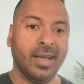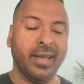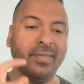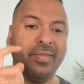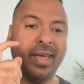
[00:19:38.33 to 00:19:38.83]

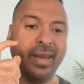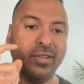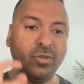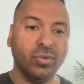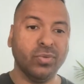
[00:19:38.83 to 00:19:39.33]
and that
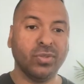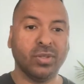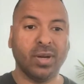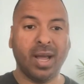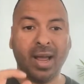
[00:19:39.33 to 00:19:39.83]

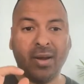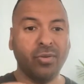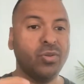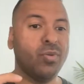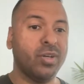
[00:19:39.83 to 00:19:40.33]
user, how
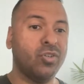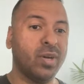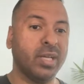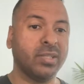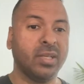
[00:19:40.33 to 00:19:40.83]
do you
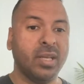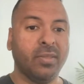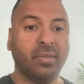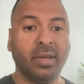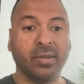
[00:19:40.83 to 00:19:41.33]
address
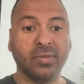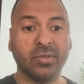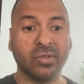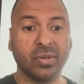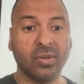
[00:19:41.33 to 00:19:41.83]
their
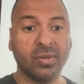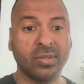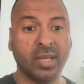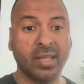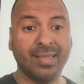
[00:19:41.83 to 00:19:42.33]

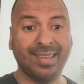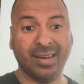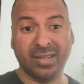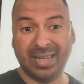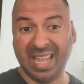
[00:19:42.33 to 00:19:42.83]
concerns and
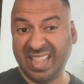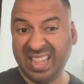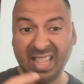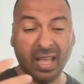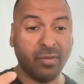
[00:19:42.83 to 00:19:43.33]
their daily
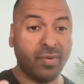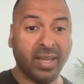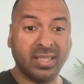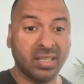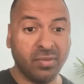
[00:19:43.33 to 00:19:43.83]
life
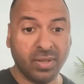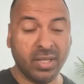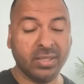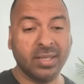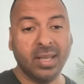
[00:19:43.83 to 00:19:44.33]

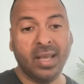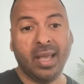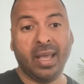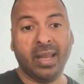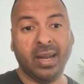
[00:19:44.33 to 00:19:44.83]
activities,
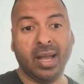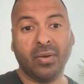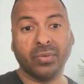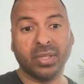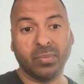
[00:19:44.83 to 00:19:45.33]
and
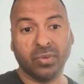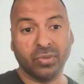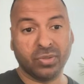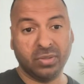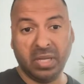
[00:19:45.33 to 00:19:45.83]
how some of
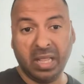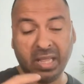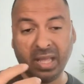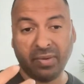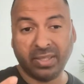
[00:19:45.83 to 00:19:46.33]
those daily
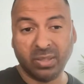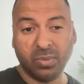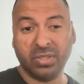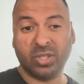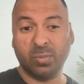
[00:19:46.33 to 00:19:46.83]
life
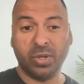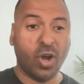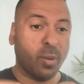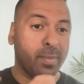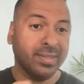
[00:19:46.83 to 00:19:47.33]
activities could be
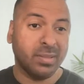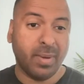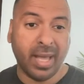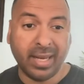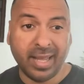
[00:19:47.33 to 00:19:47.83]
augmented
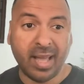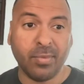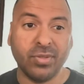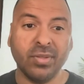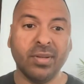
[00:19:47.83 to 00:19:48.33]
by an AI
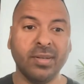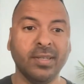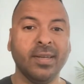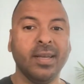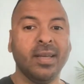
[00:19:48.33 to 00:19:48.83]
machine
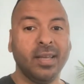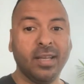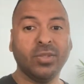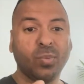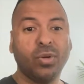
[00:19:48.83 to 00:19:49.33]
learning
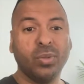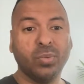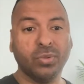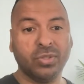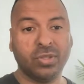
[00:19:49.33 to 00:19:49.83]
is where you
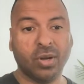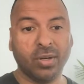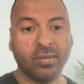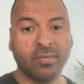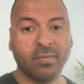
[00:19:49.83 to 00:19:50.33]
would
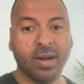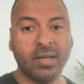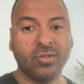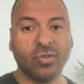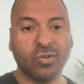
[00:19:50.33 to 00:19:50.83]
start,
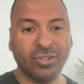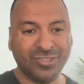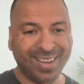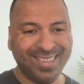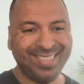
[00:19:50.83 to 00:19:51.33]
right? So
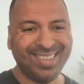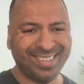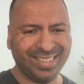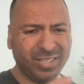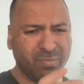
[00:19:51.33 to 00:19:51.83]
design
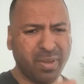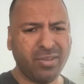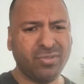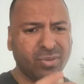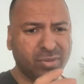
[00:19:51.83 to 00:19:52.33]
thinking is
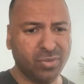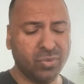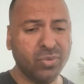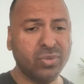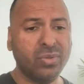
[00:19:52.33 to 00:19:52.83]
based on
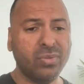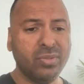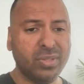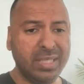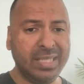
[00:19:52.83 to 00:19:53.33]

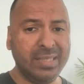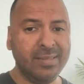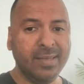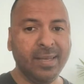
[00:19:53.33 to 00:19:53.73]
user's need,